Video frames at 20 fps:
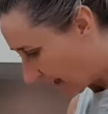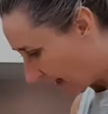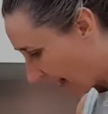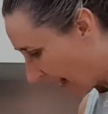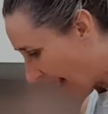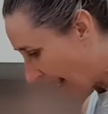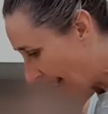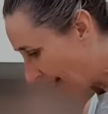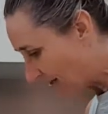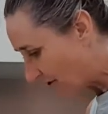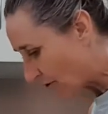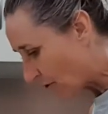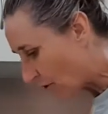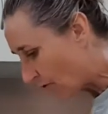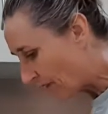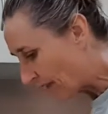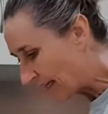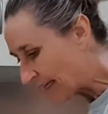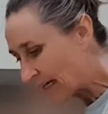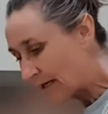and all
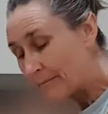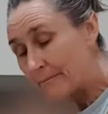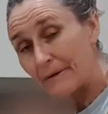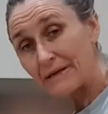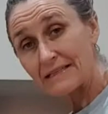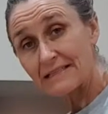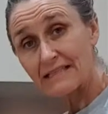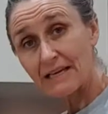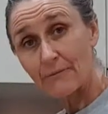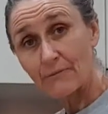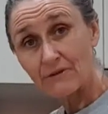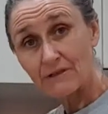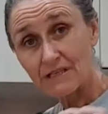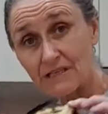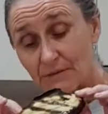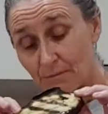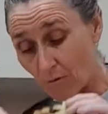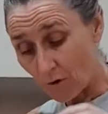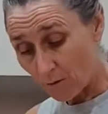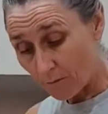the little bits that were
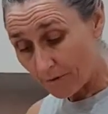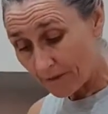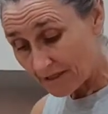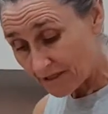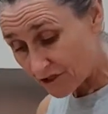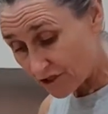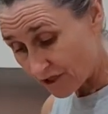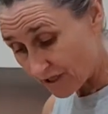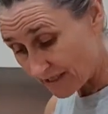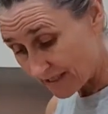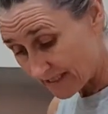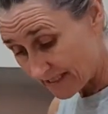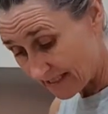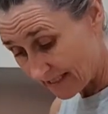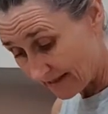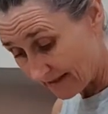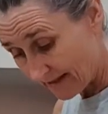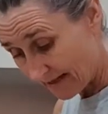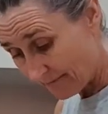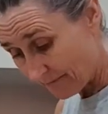small bits, you can
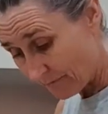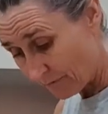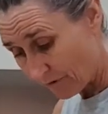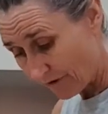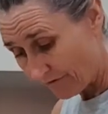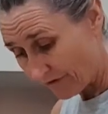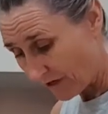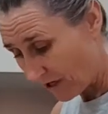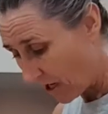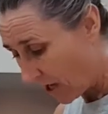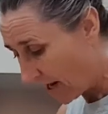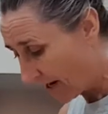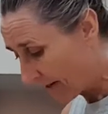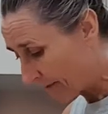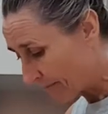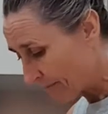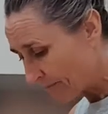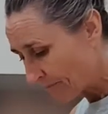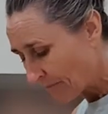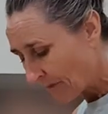stick them wherever you like.
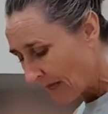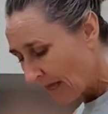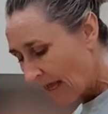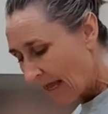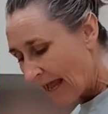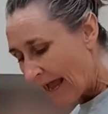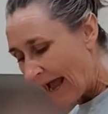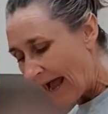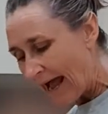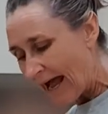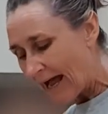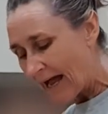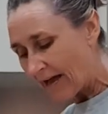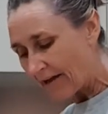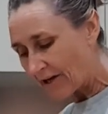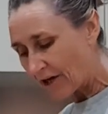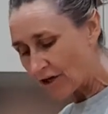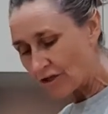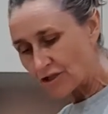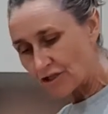I'm
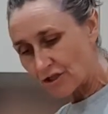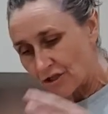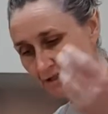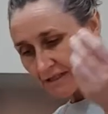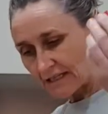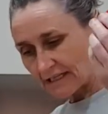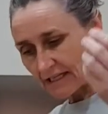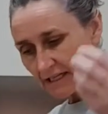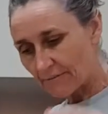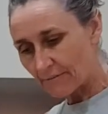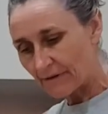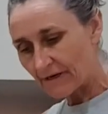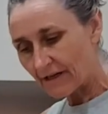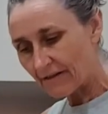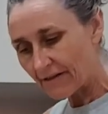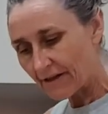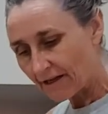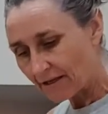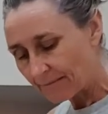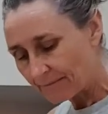going to use a little bit of
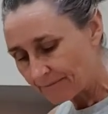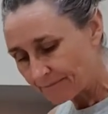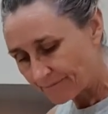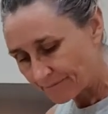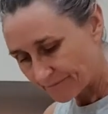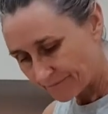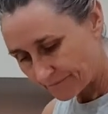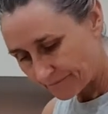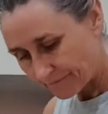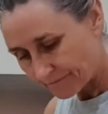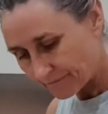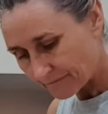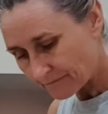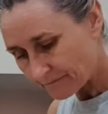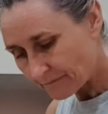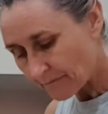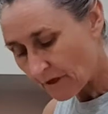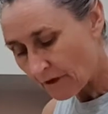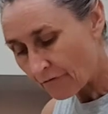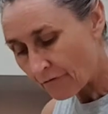
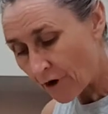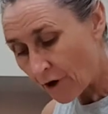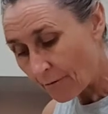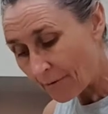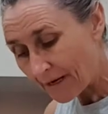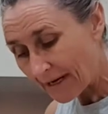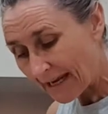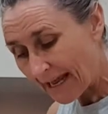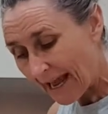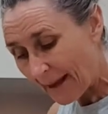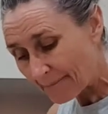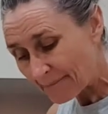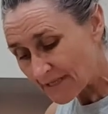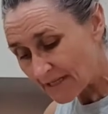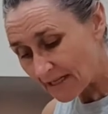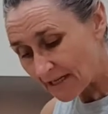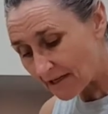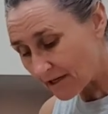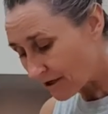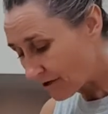throw a bit of
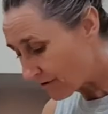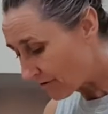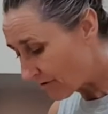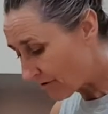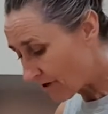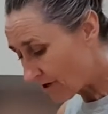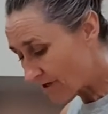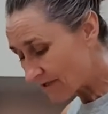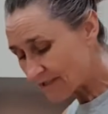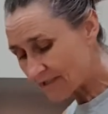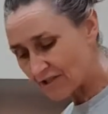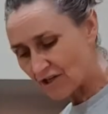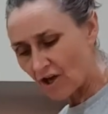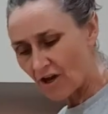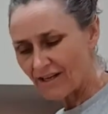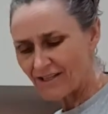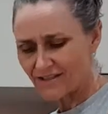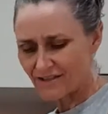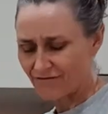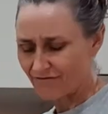capsicum across,
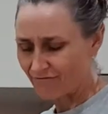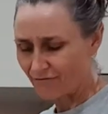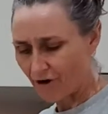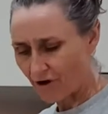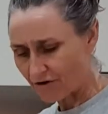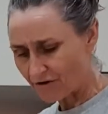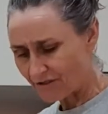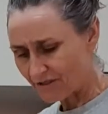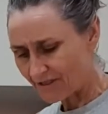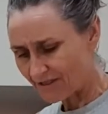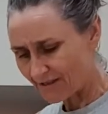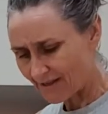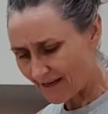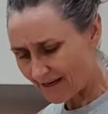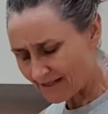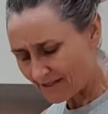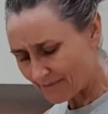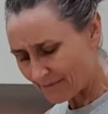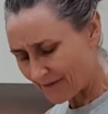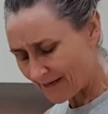nice and roasted, that
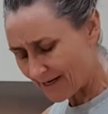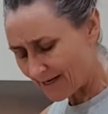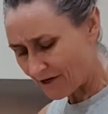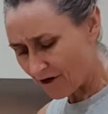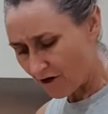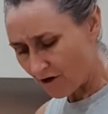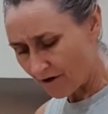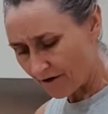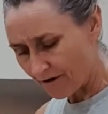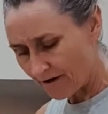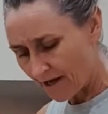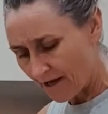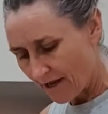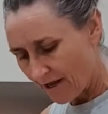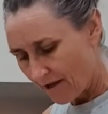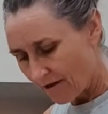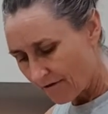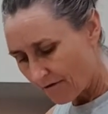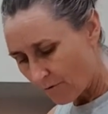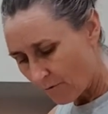has been on
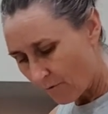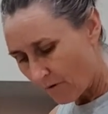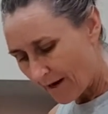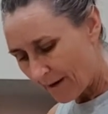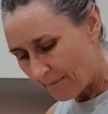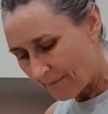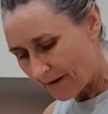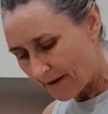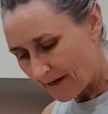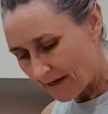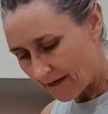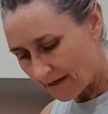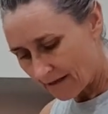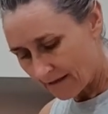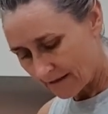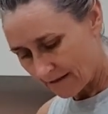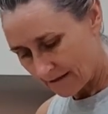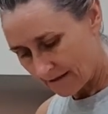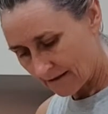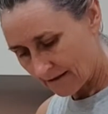the Weber.
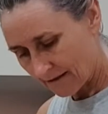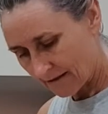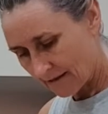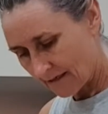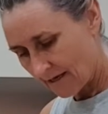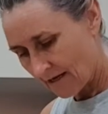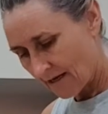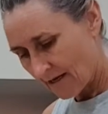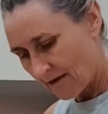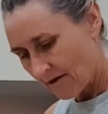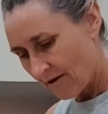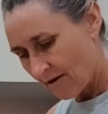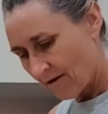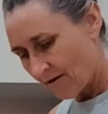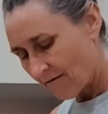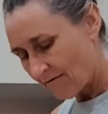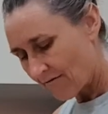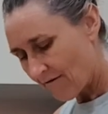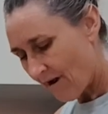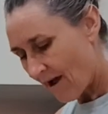
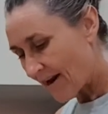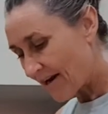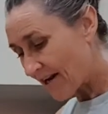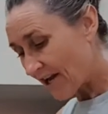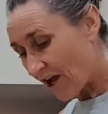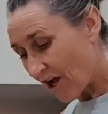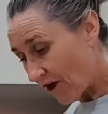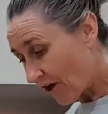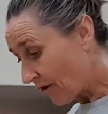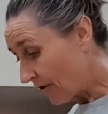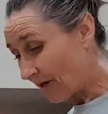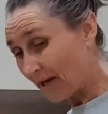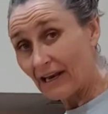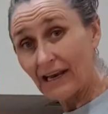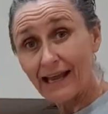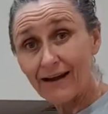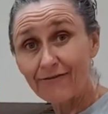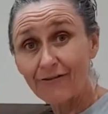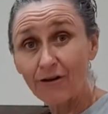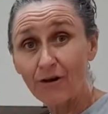Rightio,
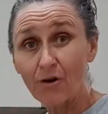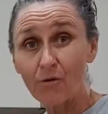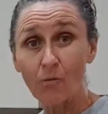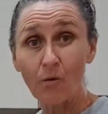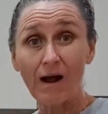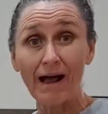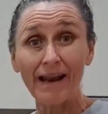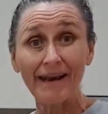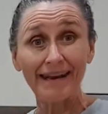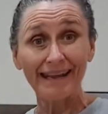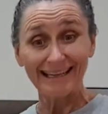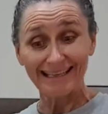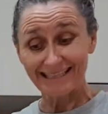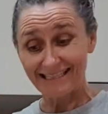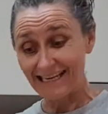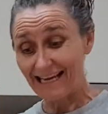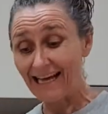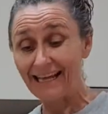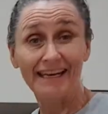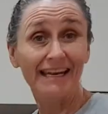level 1
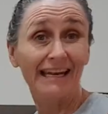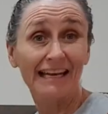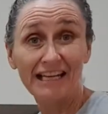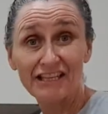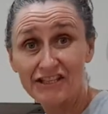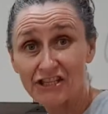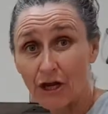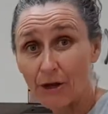done. Let's go